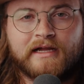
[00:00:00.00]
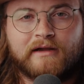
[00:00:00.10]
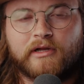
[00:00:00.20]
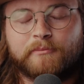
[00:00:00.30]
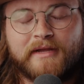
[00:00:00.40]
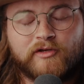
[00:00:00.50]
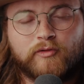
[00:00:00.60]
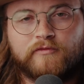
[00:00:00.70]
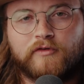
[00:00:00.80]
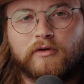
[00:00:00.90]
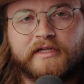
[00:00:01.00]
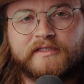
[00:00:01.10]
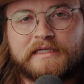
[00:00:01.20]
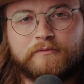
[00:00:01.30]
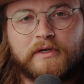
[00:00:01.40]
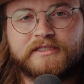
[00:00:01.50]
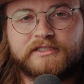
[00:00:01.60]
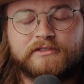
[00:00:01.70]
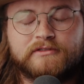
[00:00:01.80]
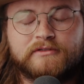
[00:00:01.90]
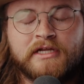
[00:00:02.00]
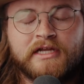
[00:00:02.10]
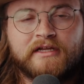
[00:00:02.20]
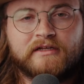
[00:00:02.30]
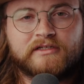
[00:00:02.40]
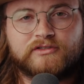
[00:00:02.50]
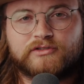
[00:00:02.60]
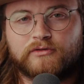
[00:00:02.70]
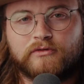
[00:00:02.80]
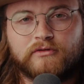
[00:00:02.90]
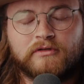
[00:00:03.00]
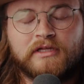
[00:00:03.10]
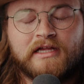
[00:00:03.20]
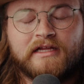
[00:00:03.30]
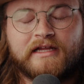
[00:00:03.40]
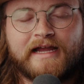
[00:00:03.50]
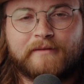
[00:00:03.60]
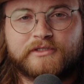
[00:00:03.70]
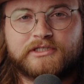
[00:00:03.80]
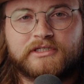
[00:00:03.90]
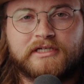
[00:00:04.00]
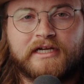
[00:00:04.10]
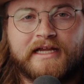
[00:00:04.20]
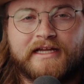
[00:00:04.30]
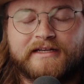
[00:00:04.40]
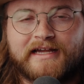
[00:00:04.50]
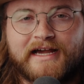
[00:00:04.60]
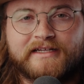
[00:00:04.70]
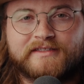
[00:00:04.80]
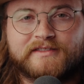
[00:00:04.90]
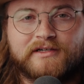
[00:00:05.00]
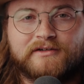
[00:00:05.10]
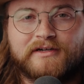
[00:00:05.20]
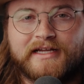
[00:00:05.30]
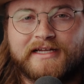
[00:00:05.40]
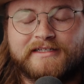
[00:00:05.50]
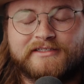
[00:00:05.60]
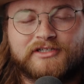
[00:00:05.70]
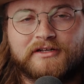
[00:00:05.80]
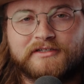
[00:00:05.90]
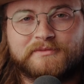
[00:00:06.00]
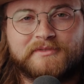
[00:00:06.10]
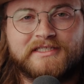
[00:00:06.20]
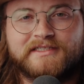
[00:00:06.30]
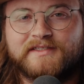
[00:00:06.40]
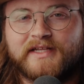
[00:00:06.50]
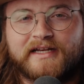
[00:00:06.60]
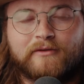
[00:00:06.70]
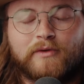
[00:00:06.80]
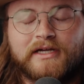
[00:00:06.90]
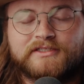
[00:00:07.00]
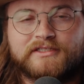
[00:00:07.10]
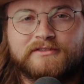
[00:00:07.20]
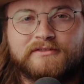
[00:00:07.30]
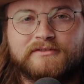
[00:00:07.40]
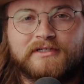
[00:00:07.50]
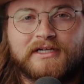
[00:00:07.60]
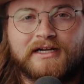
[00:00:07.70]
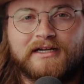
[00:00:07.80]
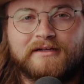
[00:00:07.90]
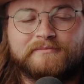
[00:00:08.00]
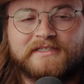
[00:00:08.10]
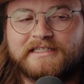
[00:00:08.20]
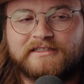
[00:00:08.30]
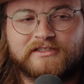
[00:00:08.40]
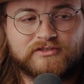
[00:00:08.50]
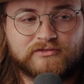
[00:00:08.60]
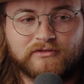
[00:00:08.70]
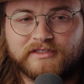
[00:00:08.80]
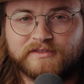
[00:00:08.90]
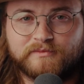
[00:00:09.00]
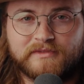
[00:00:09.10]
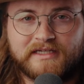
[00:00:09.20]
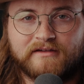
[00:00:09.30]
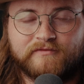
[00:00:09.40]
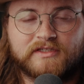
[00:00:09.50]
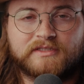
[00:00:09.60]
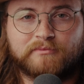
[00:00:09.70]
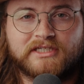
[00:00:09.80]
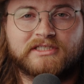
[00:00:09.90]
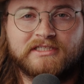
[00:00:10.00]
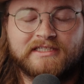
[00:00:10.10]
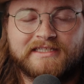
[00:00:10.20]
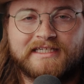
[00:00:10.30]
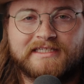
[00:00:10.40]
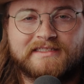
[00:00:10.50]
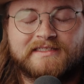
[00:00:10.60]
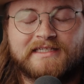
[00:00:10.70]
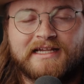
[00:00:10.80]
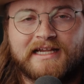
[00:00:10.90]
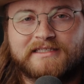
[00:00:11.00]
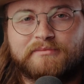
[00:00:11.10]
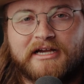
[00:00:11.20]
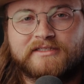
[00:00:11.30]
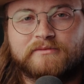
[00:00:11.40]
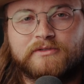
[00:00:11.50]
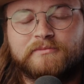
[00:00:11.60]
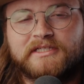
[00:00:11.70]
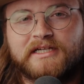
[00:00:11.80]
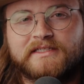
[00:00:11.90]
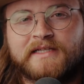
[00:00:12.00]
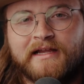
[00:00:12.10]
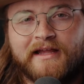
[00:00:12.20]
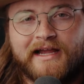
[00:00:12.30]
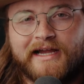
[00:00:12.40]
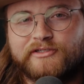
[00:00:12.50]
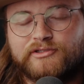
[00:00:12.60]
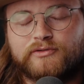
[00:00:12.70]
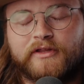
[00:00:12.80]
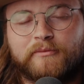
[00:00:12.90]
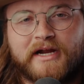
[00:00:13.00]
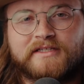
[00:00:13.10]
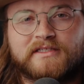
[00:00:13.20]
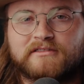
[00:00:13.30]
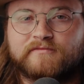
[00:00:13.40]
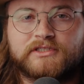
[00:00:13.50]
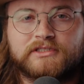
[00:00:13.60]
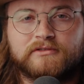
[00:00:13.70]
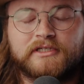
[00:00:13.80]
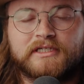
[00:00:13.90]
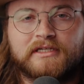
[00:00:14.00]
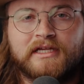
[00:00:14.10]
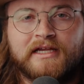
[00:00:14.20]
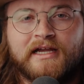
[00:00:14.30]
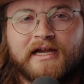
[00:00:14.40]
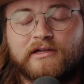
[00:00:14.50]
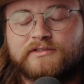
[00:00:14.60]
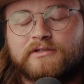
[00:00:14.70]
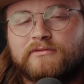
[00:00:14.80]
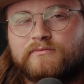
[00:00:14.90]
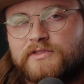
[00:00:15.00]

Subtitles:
I want a manual focus. I want to control aperture and ISO and shutter speeds, and I want to be in control of as much things as possible because I enjoy the process of shooting. I also